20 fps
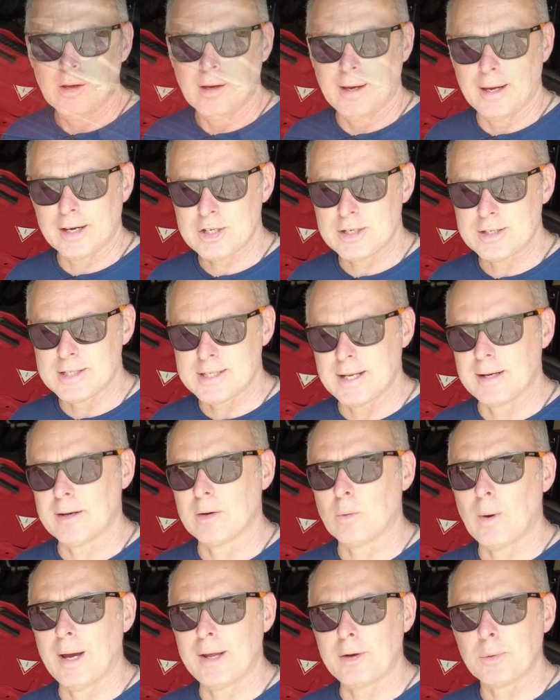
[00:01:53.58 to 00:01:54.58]
I actually sent it
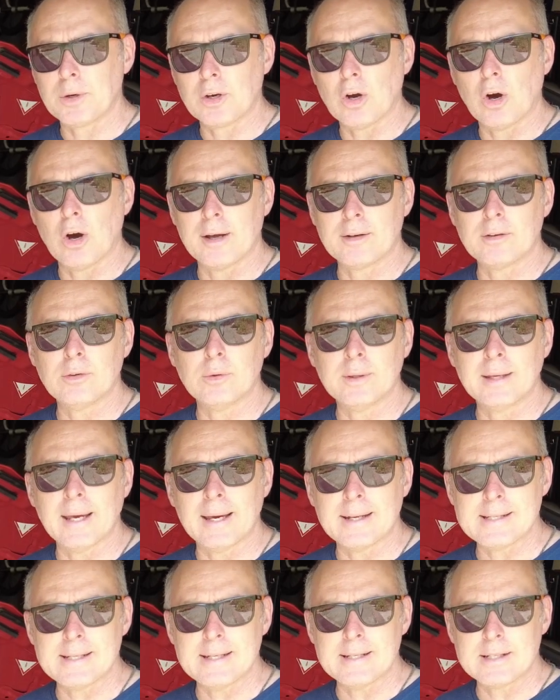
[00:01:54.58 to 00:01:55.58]
away to a guy to
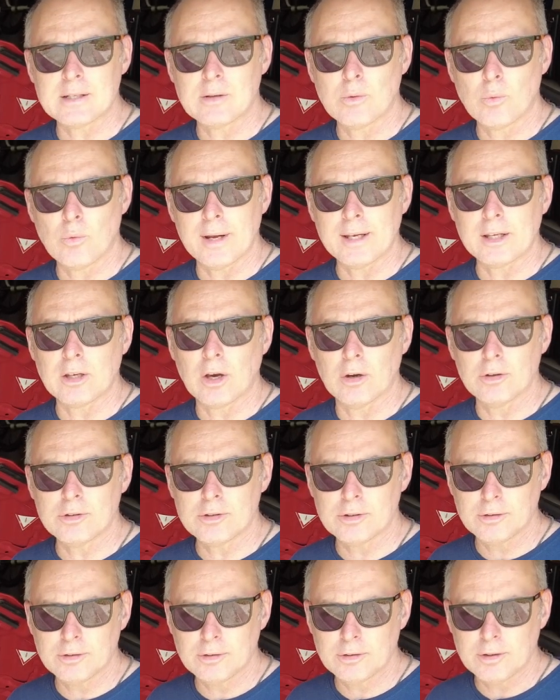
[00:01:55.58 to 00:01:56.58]
get it
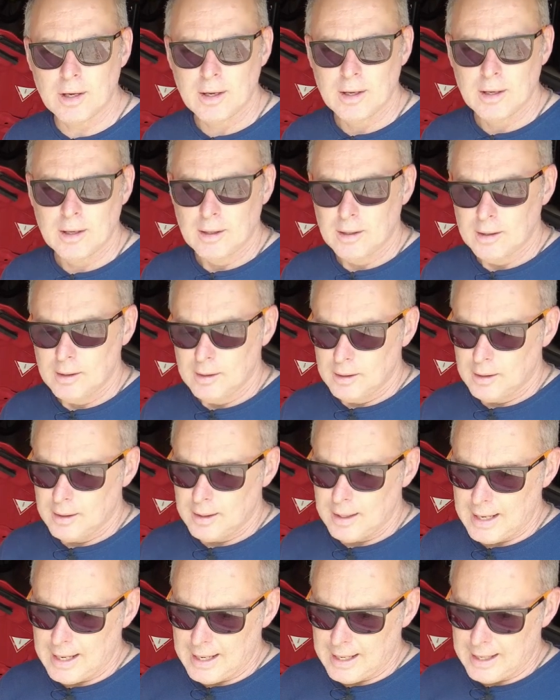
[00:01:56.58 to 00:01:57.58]
recoated.
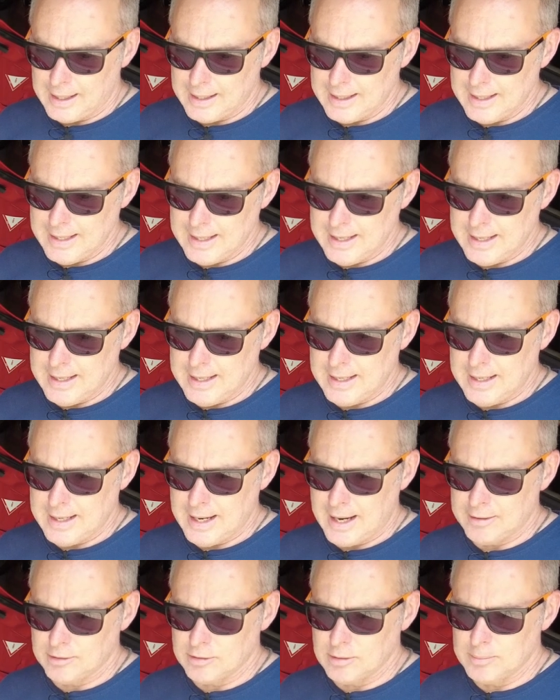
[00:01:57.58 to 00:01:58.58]
He
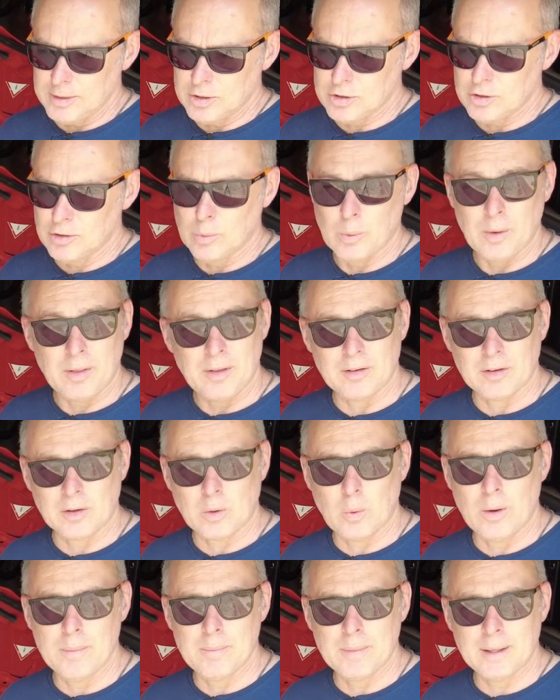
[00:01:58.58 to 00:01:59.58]
had some issues with his
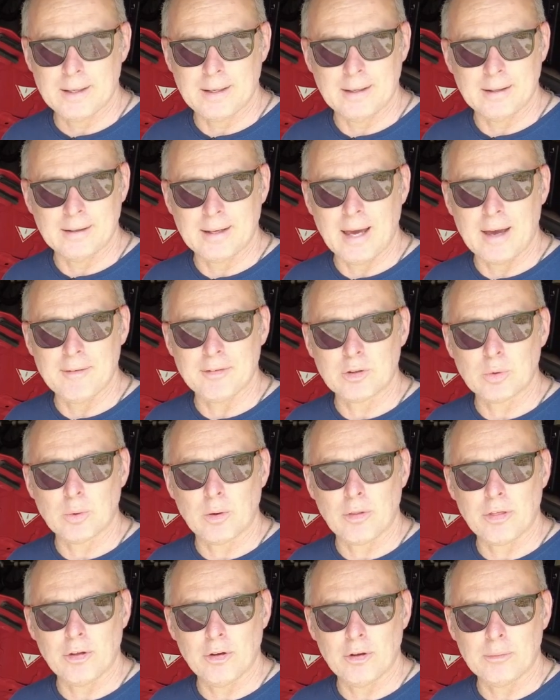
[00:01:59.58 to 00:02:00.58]
equipment and gave it to
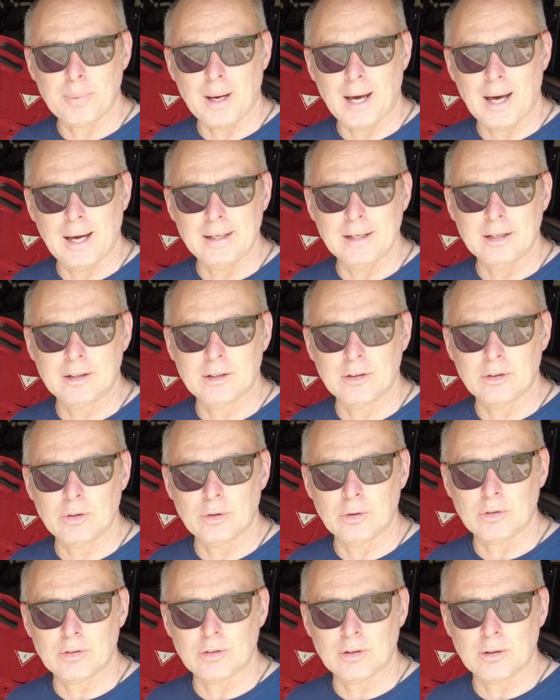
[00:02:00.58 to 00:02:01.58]
a third party to
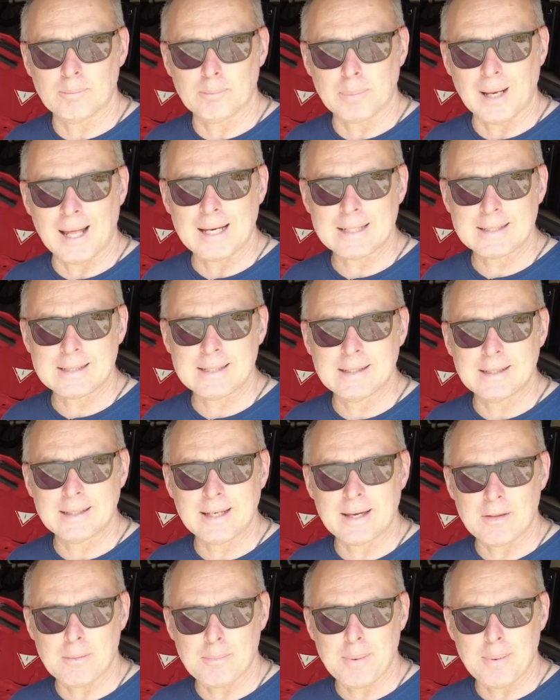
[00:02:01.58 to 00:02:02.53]
do some blasting to get the